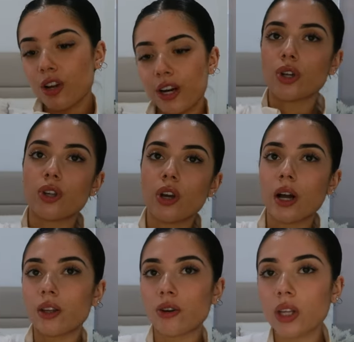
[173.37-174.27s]
So cute.
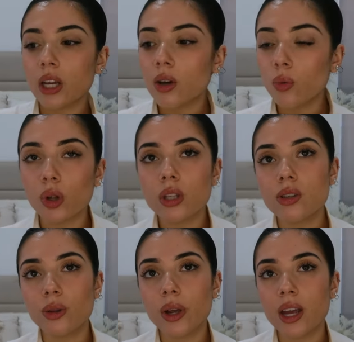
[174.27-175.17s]
I literally wore
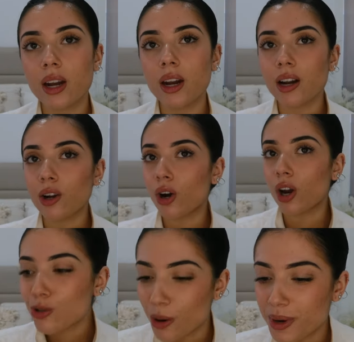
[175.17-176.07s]
this on the weekend and I
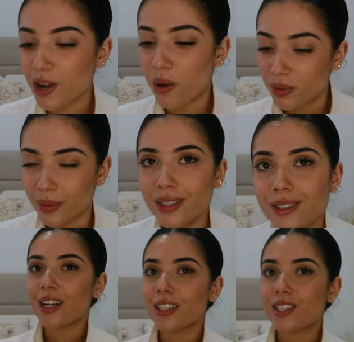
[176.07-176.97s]
got so many
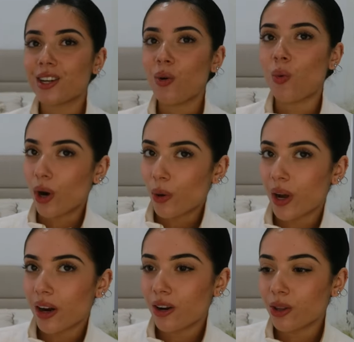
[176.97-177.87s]
compliments. I didn't want to
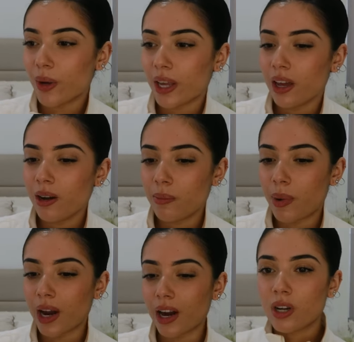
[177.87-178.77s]
wear it on the weekend,
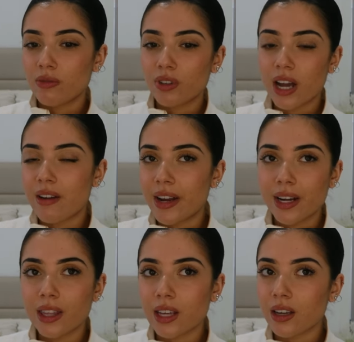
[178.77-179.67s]
but I didn't really have
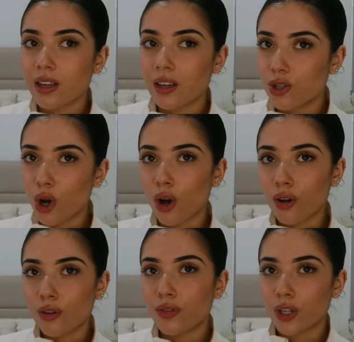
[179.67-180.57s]
anything
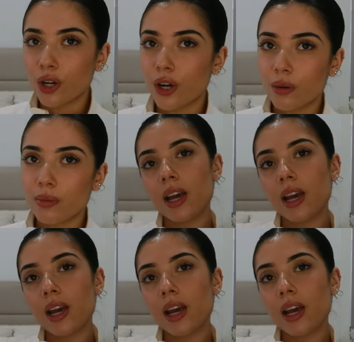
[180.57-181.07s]
not for Europe.